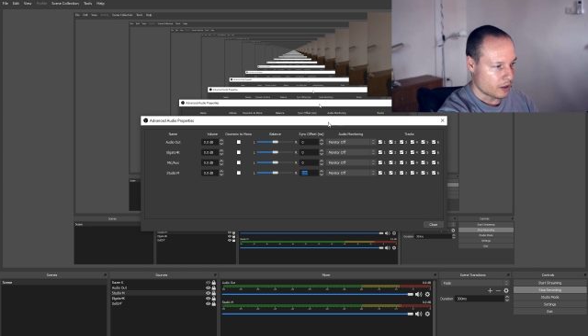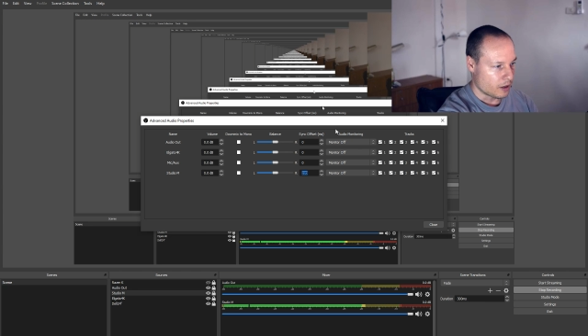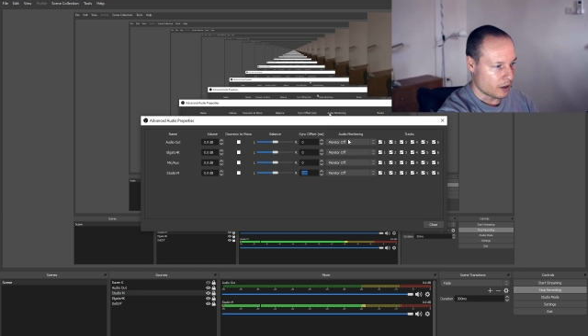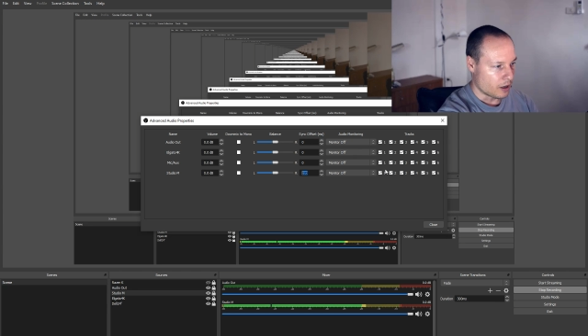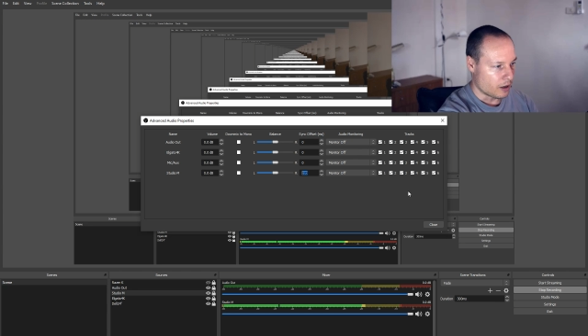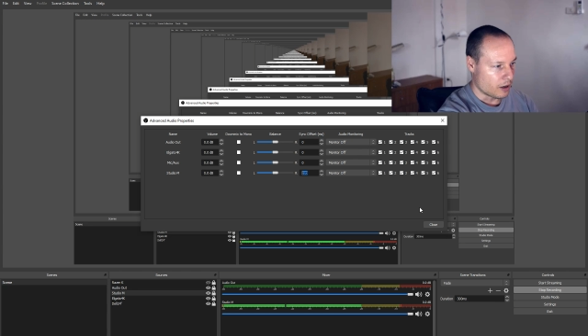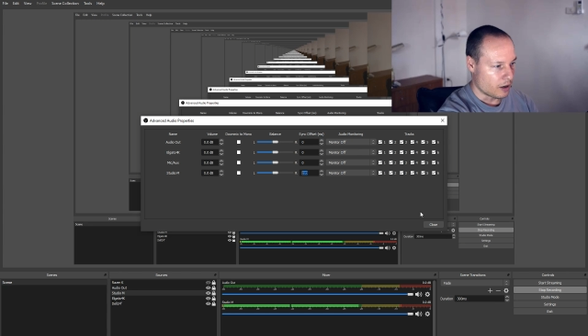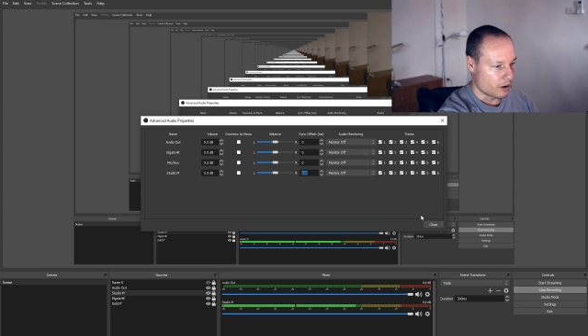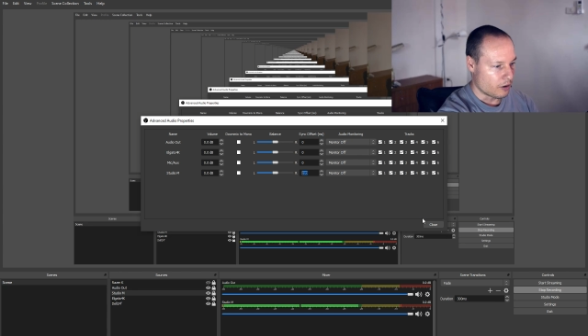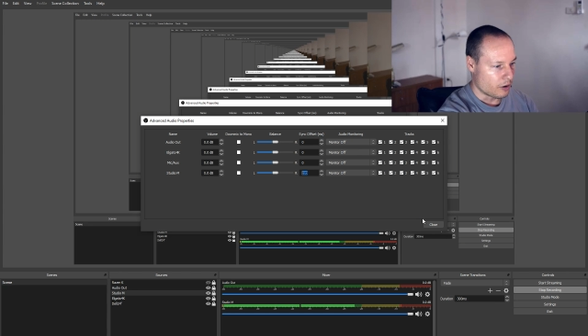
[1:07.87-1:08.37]

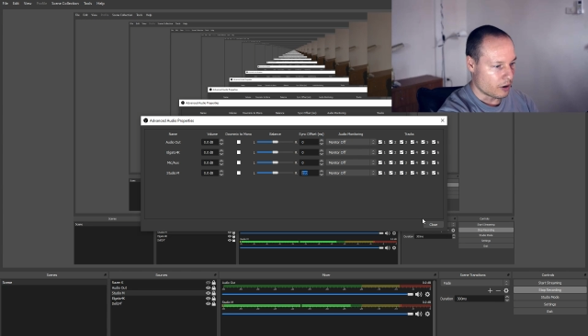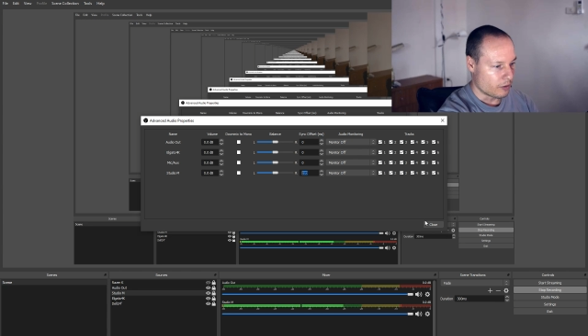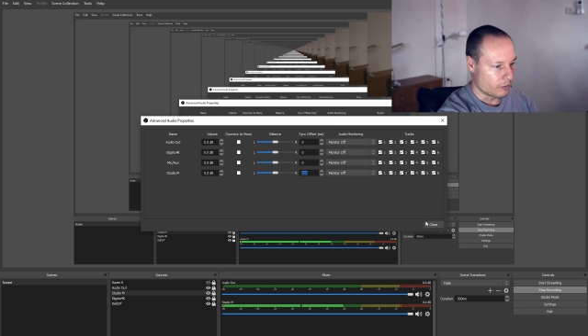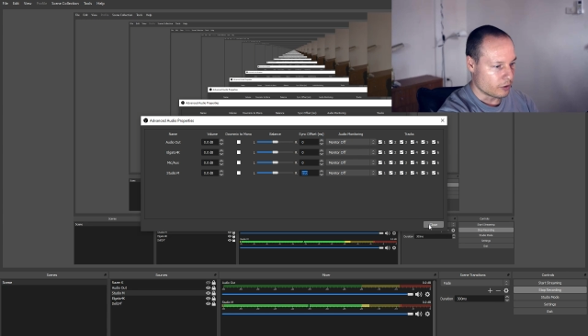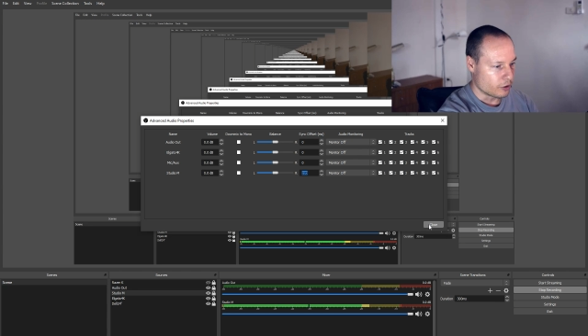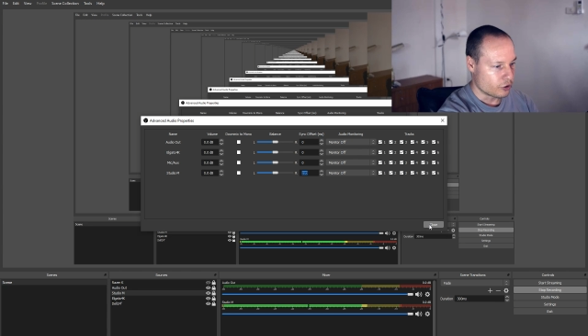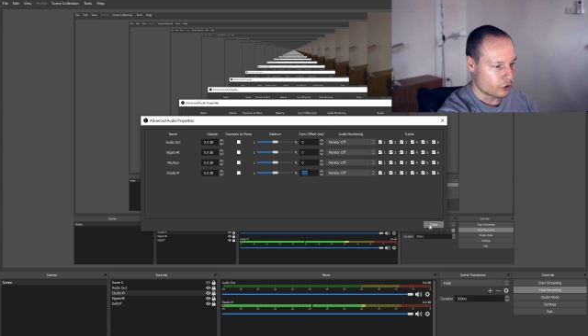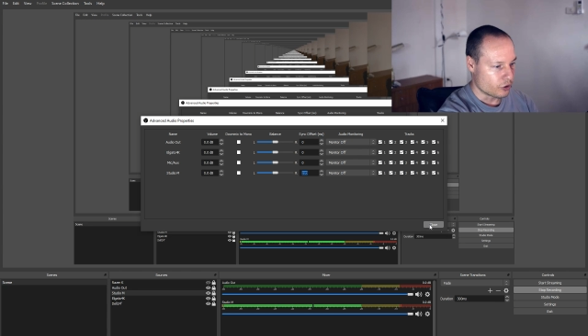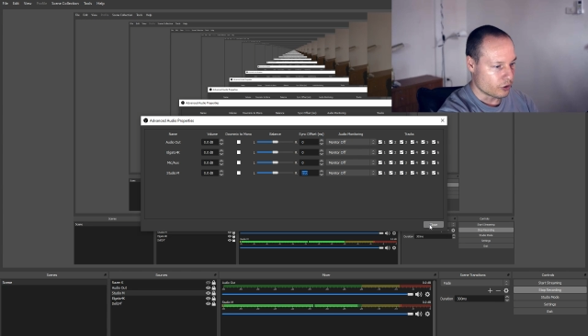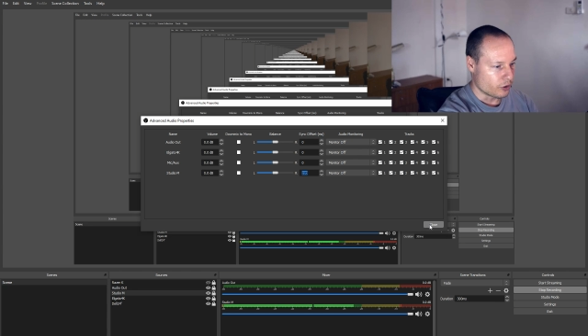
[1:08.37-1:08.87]
and now I
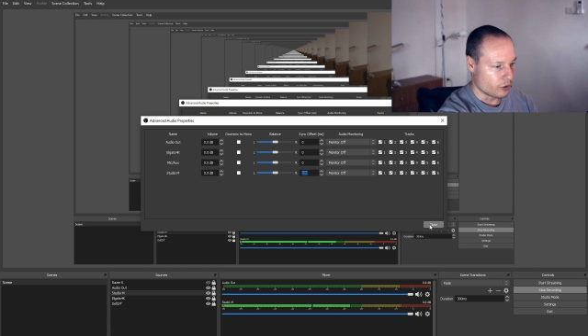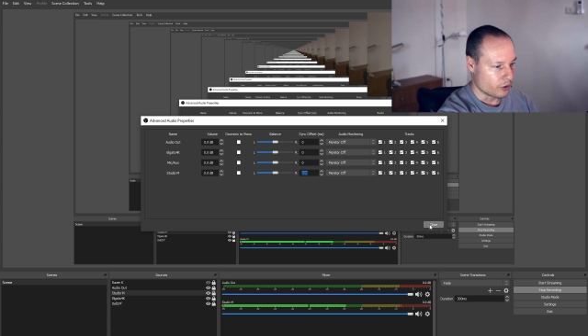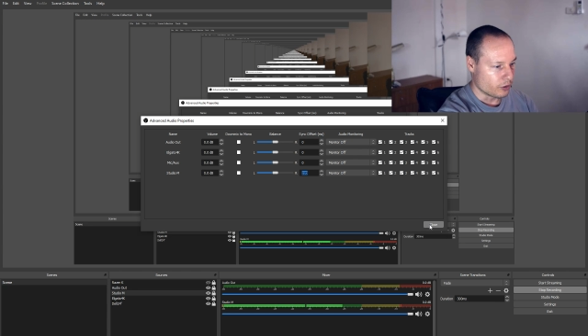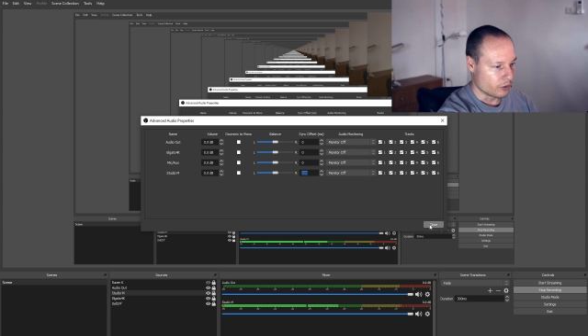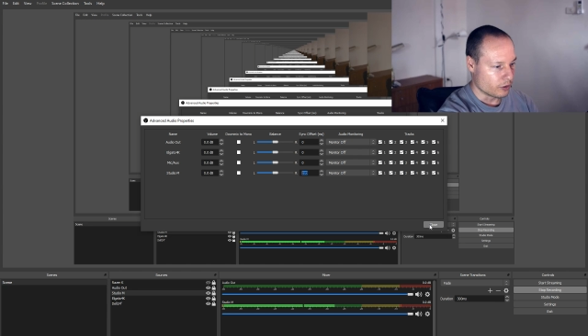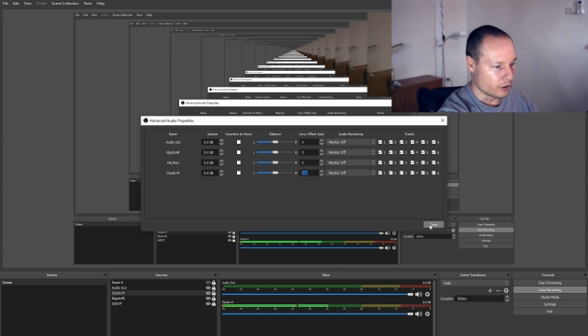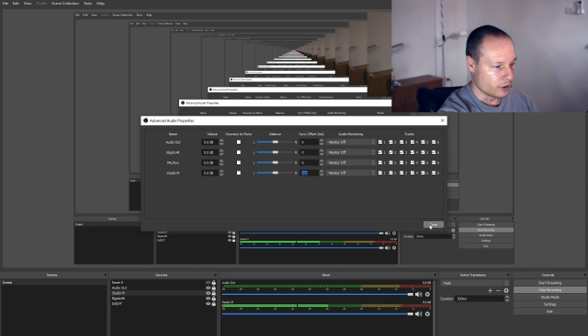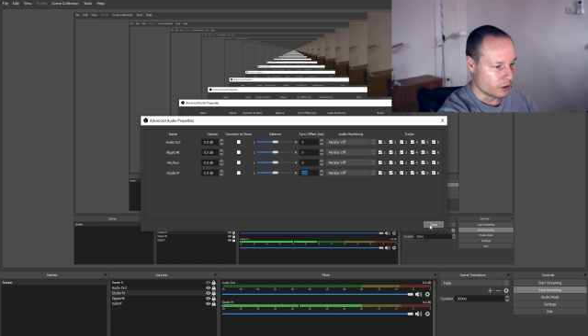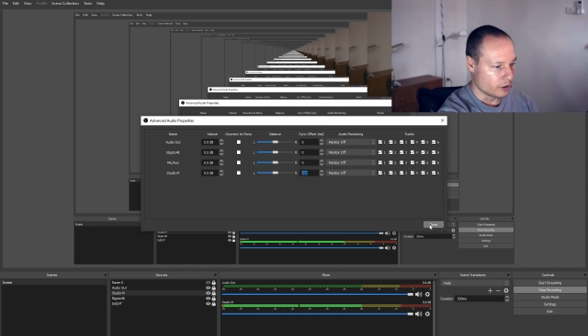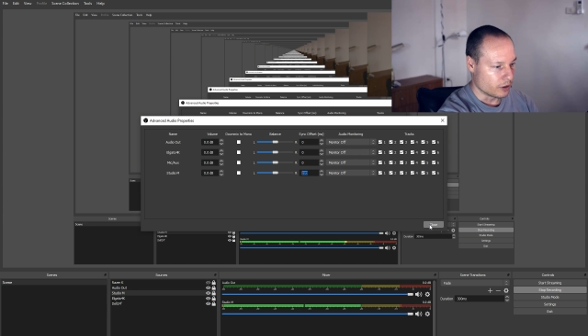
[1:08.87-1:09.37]
will show
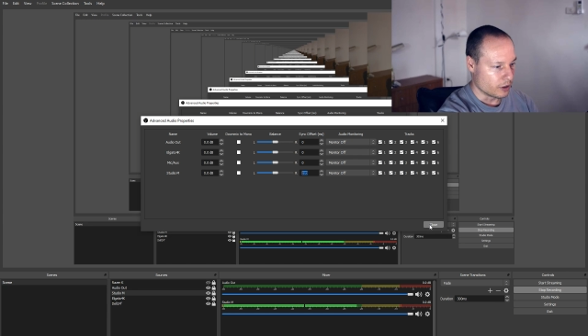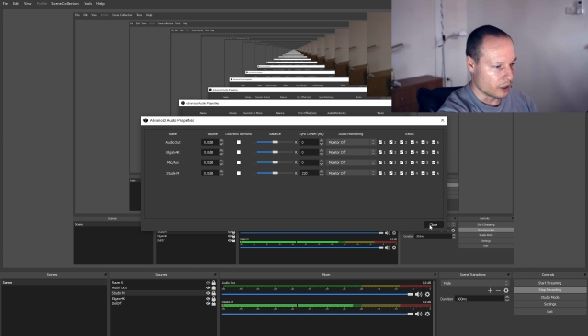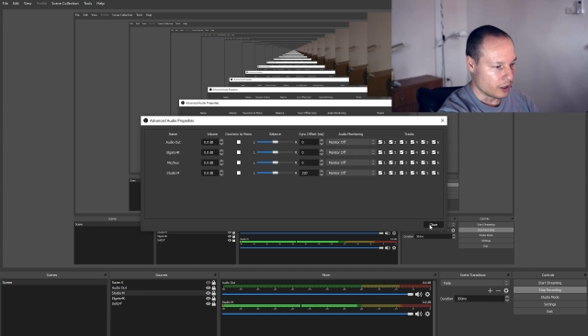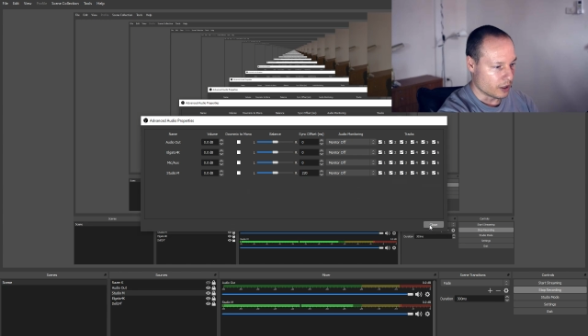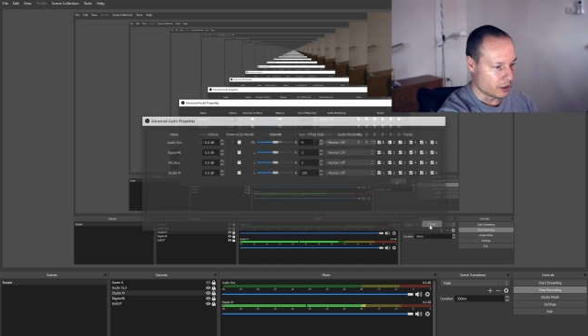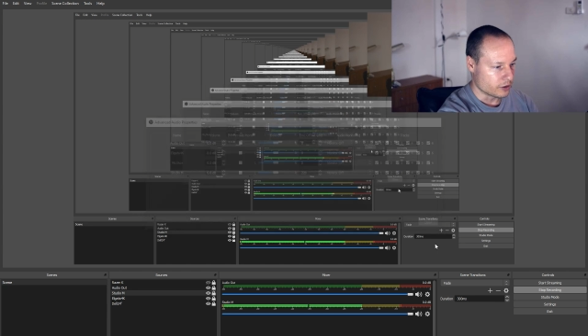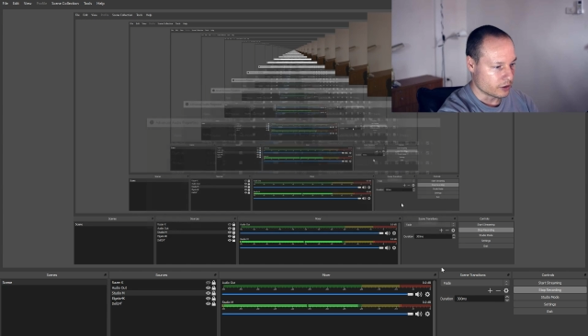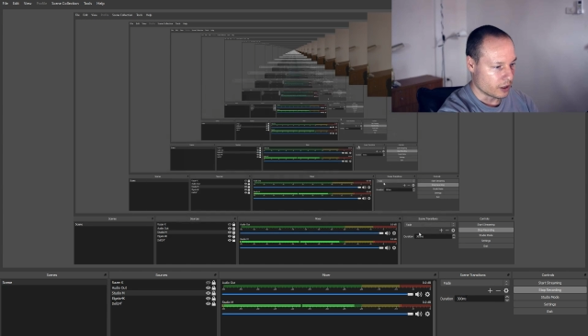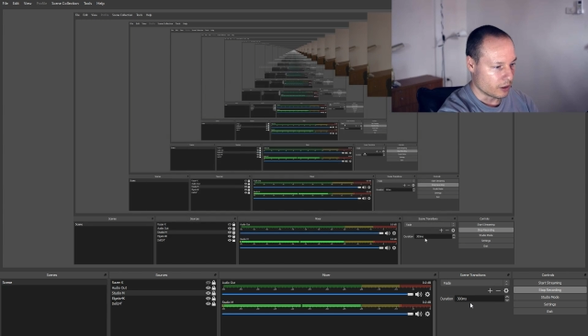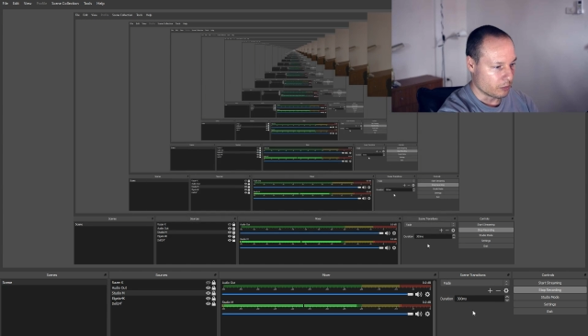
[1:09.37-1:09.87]
you the
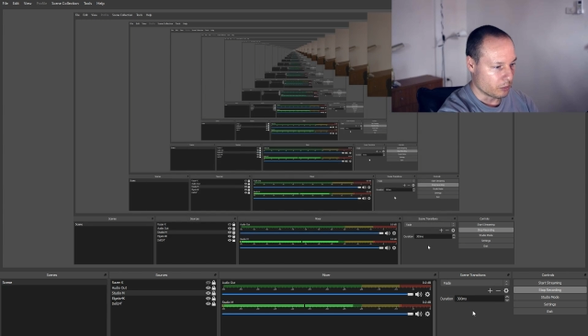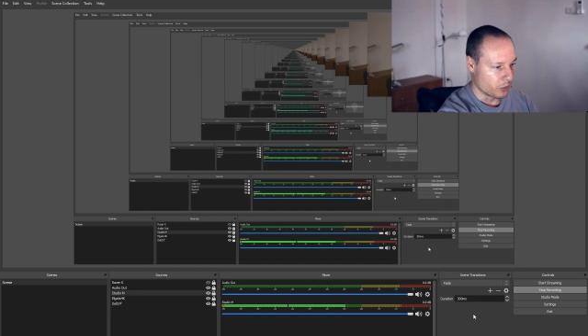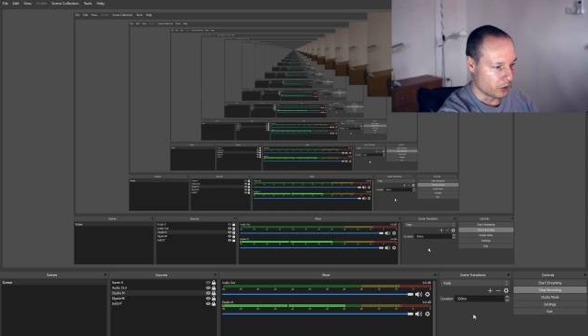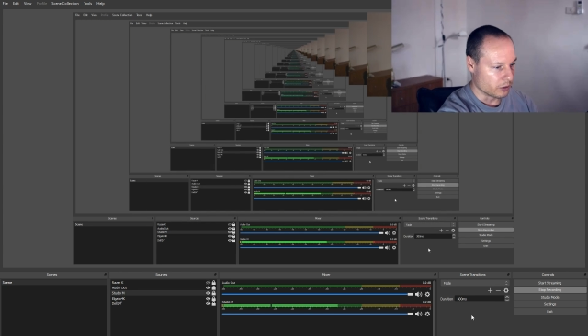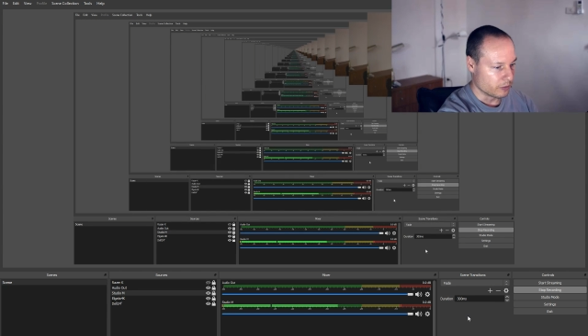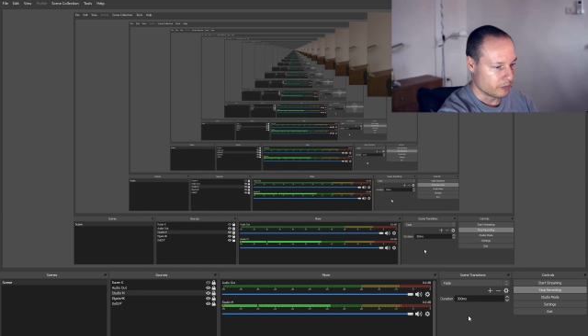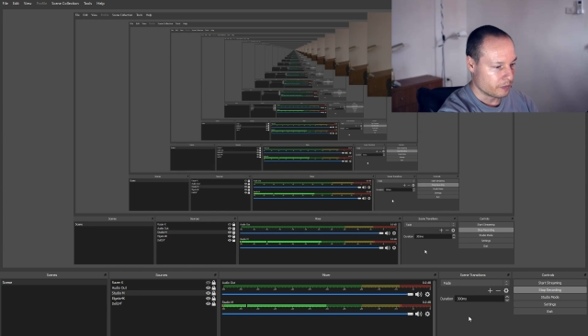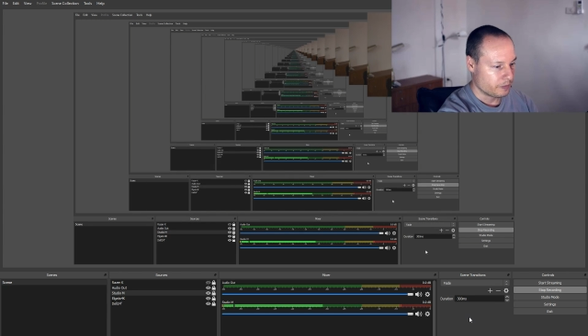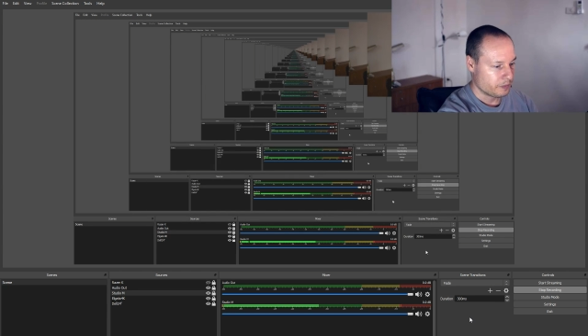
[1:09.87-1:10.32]
example.